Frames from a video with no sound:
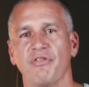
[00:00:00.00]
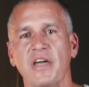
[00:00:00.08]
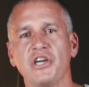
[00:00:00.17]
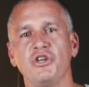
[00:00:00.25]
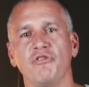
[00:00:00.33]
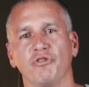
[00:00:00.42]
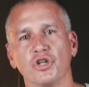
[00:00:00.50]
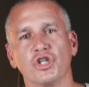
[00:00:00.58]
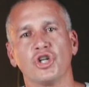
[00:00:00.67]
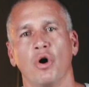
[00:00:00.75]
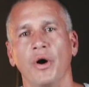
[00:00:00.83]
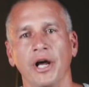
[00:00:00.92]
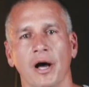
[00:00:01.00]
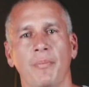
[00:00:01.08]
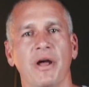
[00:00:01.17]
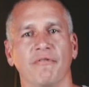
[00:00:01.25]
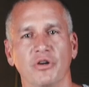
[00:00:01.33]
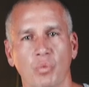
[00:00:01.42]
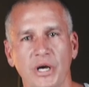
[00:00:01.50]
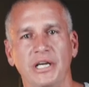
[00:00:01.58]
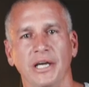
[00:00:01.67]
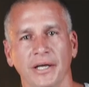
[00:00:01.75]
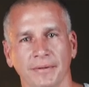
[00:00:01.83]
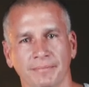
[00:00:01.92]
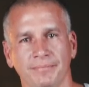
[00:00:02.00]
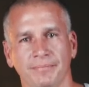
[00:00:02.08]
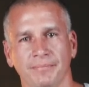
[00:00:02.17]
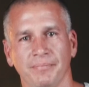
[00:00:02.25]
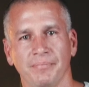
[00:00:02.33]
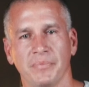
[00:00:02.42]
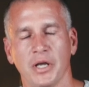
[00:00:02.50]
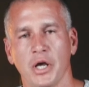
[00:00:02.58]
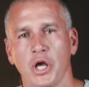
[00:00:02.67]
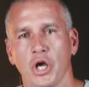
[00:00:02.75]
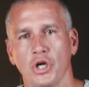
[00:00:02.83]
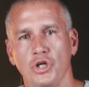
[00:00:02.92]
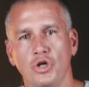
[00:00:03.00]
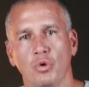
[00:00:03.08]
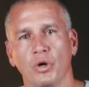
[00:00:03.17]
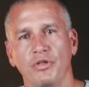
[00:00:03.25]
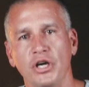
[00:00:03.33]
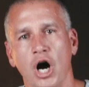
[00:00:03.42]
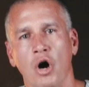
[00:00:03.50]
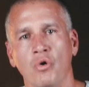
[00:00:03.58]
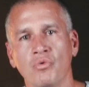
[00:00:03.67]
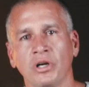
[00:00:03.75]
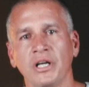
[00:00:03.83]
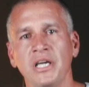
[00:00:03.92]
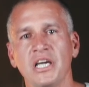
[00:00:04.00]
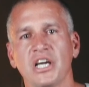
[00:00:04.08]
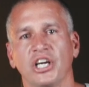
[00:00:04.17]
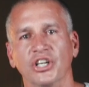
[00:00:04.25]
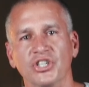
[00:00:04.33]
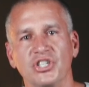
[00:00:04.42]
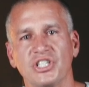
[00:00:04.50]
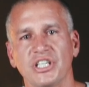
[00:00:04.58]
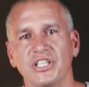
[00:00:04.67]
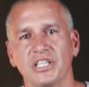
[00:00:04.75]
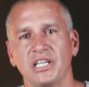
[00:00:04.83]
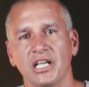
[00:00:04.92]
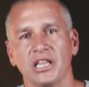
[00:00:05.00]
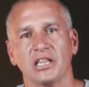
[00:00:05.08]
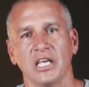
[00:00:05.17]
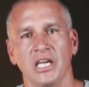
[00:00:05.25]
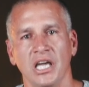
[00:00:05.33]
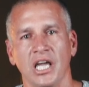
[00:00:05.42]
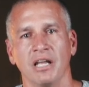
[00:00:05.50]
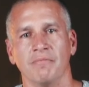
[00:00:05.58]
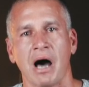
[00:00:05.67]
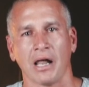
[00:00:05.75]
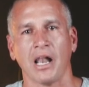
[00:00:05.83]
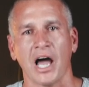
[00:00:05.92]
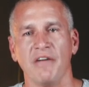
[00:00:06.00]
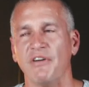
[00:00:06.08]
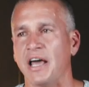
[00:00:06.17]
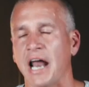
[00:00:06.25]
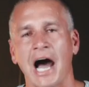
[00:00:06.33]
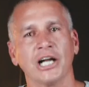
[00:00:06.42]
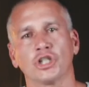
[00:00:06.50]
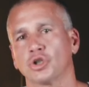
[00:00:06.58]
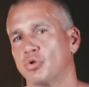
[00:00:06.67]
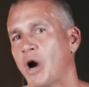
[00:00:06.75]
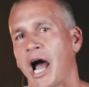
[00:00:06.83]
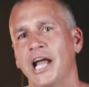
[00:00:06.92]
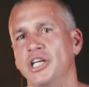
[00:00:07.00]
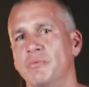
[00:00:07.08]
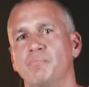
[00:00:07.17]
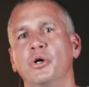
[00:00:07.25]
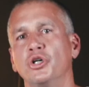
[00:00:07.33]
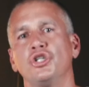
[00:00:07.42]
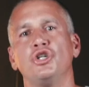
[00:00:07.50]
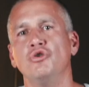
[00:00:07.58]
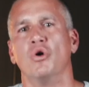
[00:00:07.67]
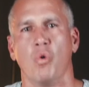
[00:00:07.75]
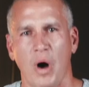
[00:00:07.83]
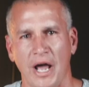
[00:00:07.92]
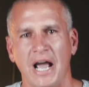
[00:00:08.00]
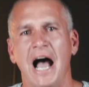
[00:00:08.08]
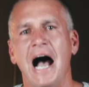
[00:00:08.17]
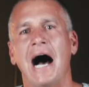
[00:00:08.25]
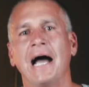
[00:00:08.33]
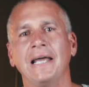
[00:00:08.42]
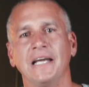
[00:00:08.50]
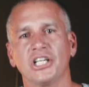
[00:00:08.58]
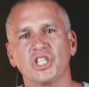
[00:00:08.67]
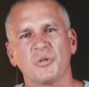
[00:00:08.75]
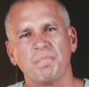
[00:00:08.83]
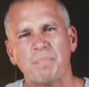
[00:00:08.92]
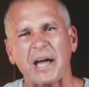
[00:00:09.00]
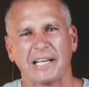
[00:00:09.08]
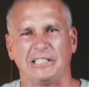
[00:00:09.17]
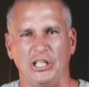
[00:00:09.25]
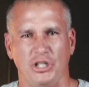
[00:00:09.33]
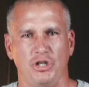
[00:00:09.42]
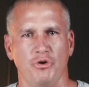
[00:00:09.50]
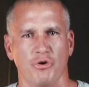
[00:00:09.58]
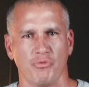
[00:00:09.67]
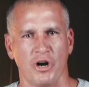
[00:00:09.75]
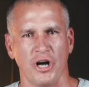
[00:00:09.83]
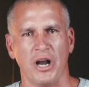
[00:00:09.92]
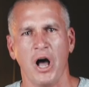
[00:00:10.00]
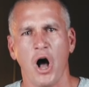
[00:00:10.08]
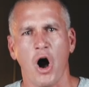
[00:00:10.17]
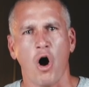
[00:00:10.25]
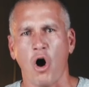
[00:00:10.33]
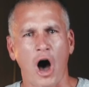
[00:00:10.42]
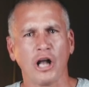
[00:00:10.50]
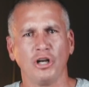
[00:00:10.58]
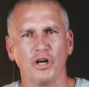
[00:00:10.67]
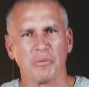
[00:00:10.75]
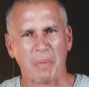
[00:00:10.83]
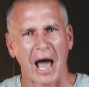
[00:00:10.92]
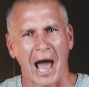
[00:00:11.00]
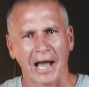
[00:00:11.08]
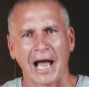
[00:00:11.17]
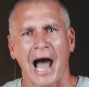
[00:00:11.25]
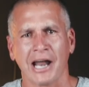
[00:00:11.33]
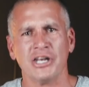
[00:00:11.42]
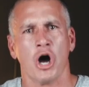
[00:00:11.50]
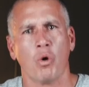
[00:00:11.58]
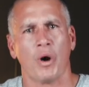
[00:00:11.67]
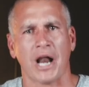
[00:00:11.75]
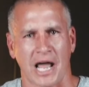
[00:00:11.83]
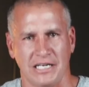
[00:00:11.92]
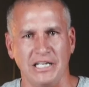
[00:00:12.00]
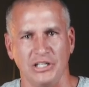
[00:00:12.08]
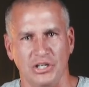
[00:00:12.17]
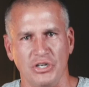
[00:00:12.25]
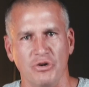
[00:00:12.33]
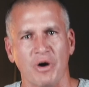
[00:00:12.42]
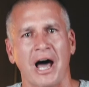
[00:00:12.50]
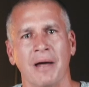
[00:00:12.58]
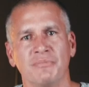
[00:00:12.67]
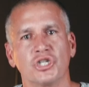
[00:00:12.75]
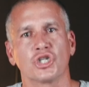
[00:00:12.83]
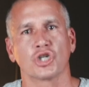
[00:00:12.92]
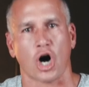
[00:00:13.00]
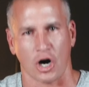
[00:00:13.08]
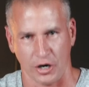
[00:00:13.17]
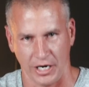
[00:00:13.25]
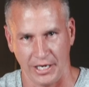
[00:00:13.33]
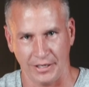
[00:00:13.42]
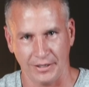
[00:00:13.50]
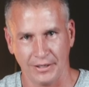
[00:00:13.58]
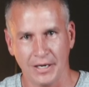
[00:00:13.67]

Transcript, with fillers: Thank you for showing up every weekend. You were the only consistent thing in my life, and I tried to push you away. I expected you to run. Oh, I look back, I know what I did to you. I'm sorry.